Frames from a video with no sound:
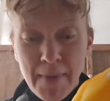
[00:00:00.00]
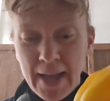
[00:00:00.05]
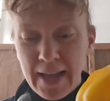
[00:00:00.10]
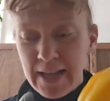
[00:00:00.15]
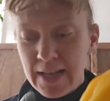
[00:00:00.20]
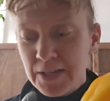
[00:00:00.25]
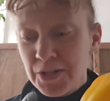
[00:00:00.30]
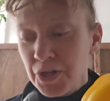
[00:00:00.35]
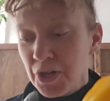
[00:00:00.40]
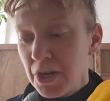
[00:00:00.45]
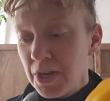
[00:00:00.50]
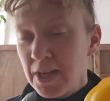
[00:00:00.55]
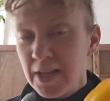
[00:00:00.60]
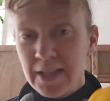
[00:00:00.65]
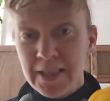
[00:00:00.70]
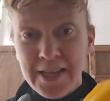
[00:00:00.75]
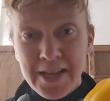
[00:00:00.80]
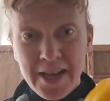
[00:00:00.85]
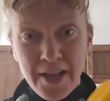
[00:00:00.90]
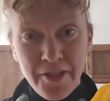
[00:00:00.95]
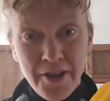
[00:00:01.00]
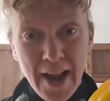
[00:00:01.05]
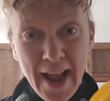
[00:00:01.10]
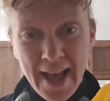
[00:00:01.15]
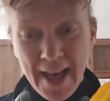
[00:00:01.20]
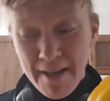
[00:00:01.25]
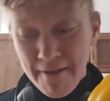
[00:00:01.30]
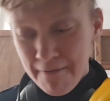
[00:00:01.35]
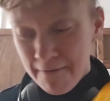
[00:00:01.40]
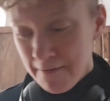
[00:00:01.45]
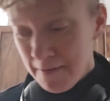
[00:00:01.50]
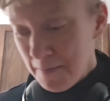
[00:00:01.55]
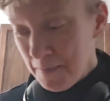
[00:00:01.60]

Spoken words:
My kids are going to get the other half.